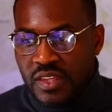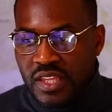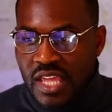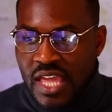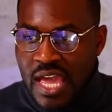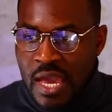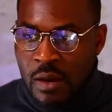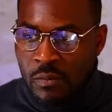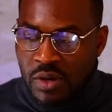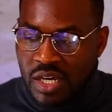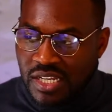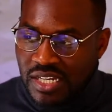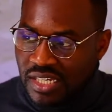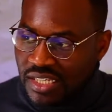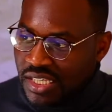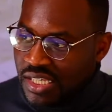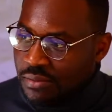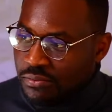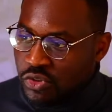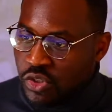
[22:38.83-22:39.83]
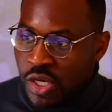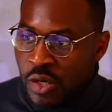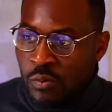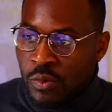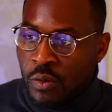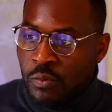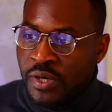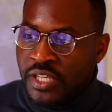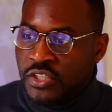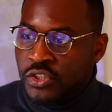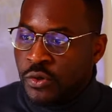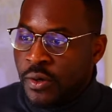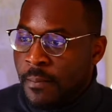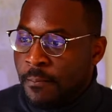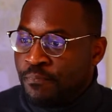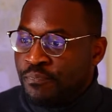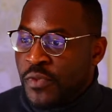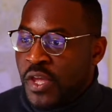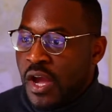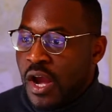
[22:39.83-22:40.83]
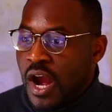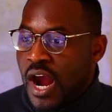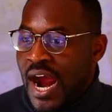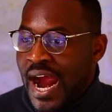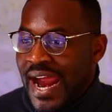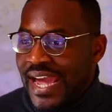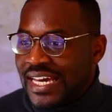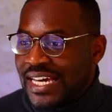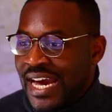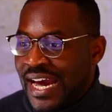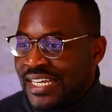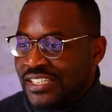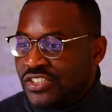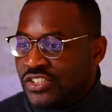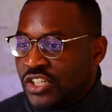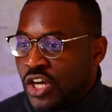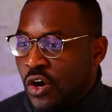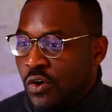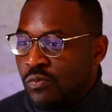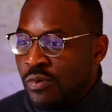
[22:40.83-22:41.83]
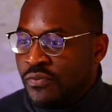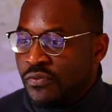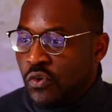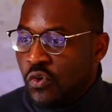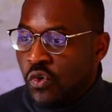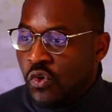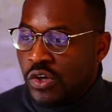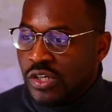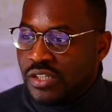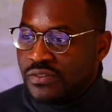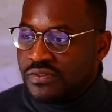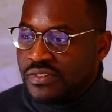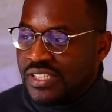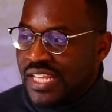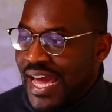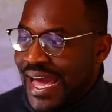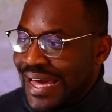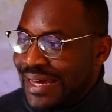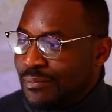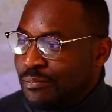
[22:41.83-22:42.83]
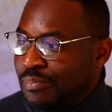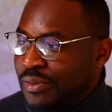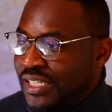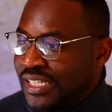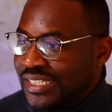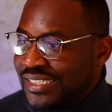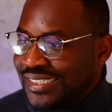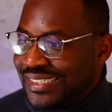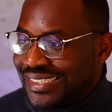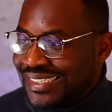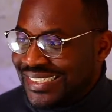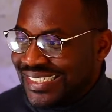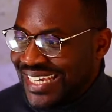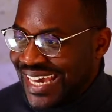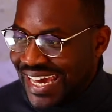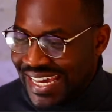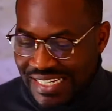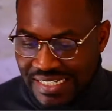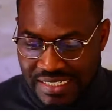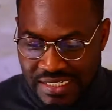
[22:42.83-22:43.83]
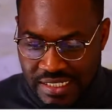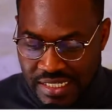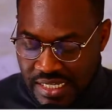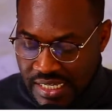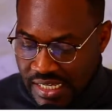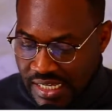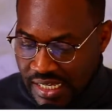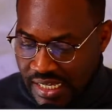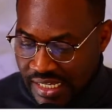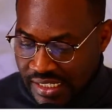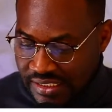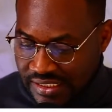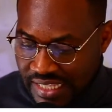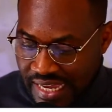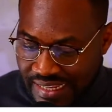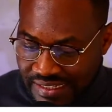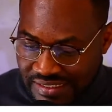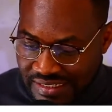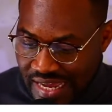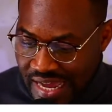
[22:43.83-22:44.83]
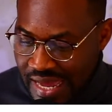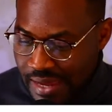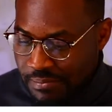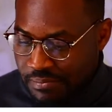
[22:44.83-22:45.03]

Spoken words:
and we're going to keep doing what we're doing. All right, guys. So with all of that being said, it's that time.